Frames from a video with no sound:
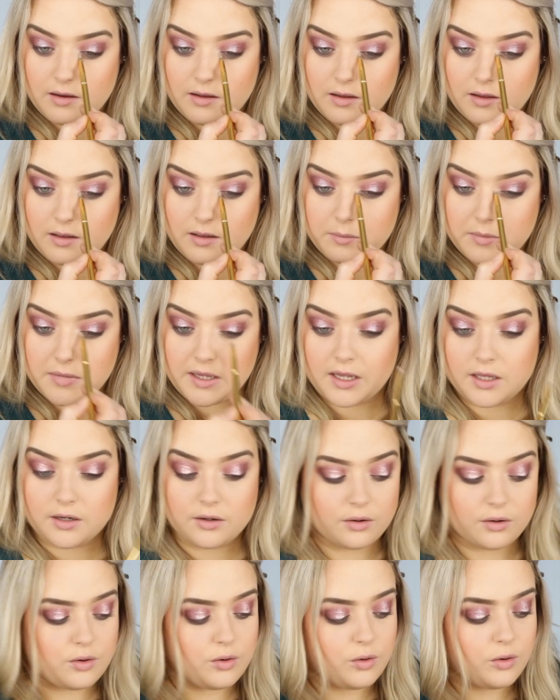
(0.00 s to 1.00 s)
on my
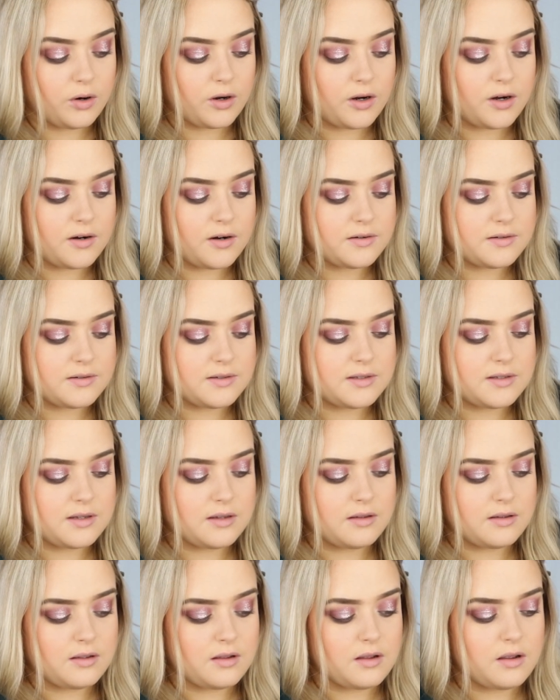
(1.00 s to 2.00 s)
inner corners
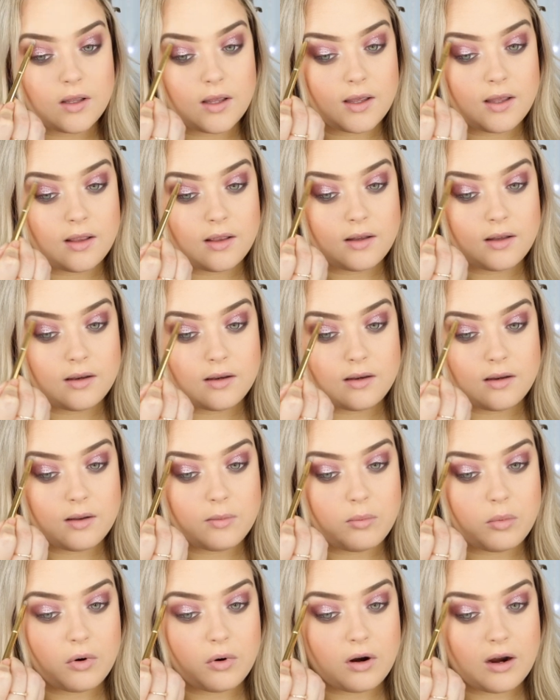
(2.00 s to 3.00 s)
and
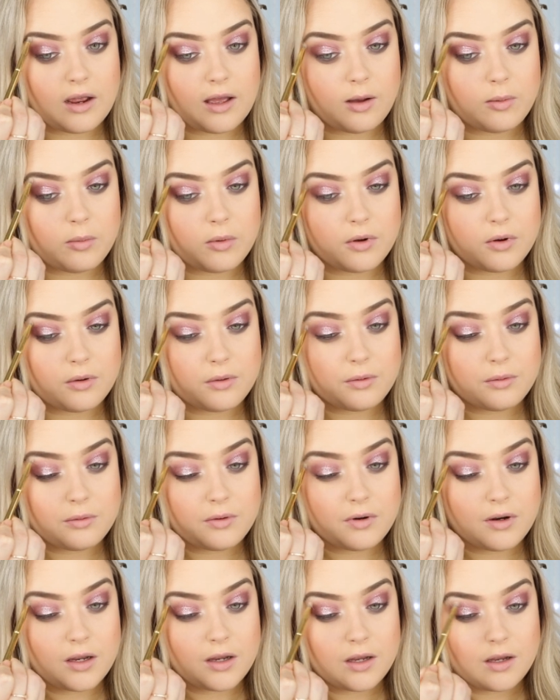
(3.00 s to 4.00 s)
brow
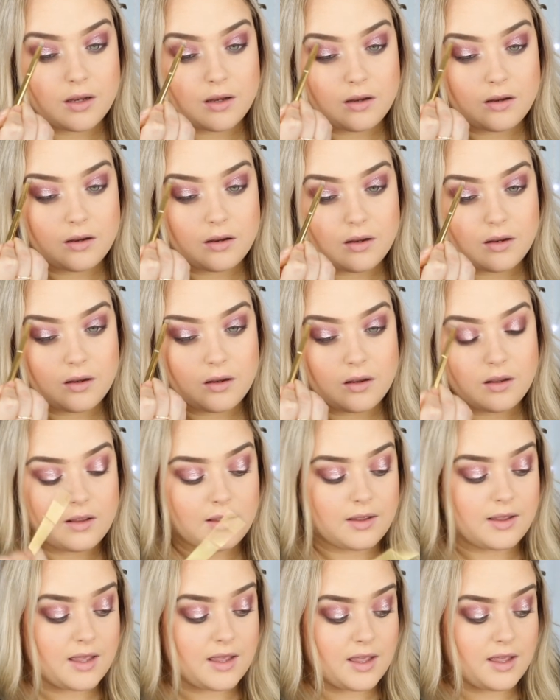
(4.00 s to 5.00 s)
bone.
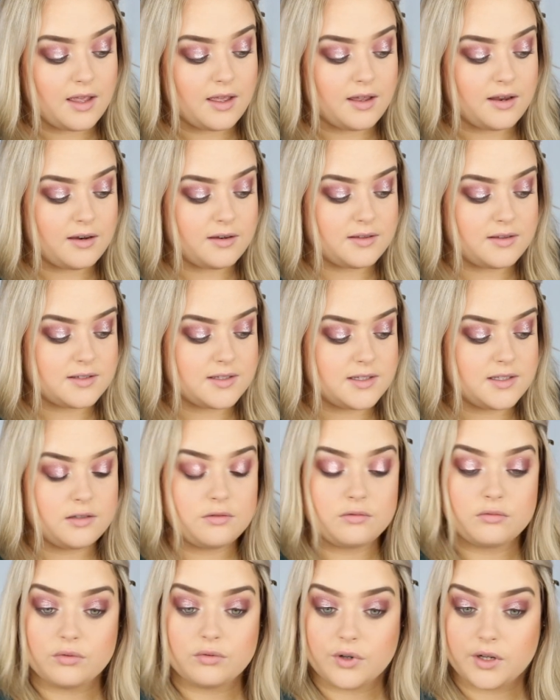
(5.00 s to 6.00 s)
And this is a
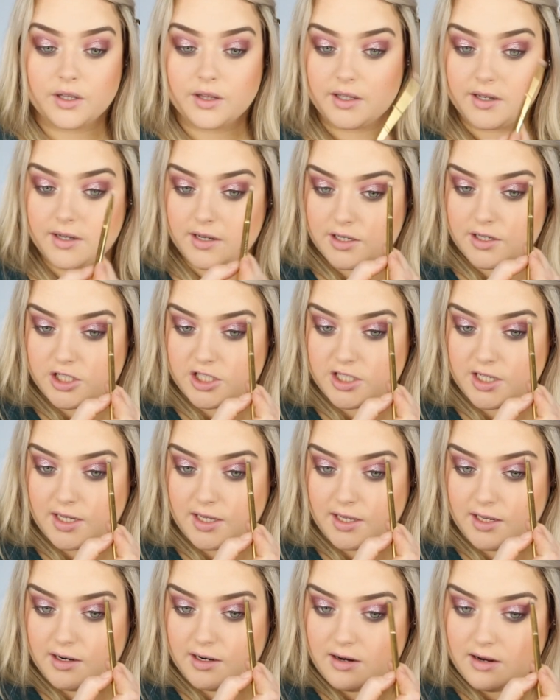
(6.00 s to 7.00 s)
really nice
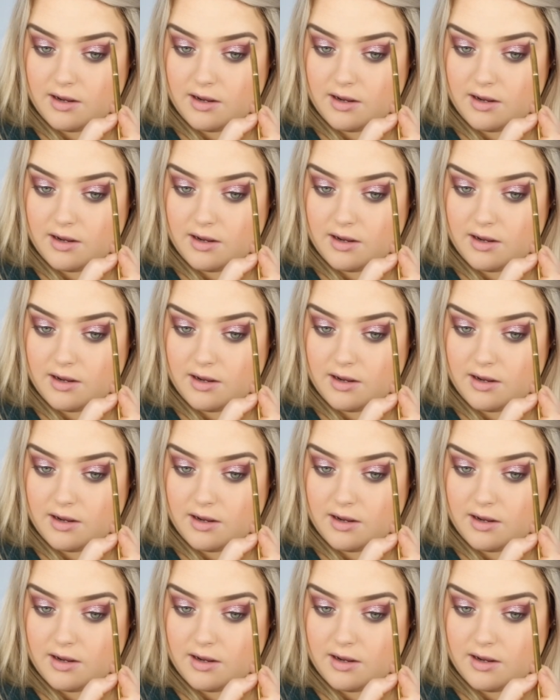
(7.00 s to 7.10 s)
shade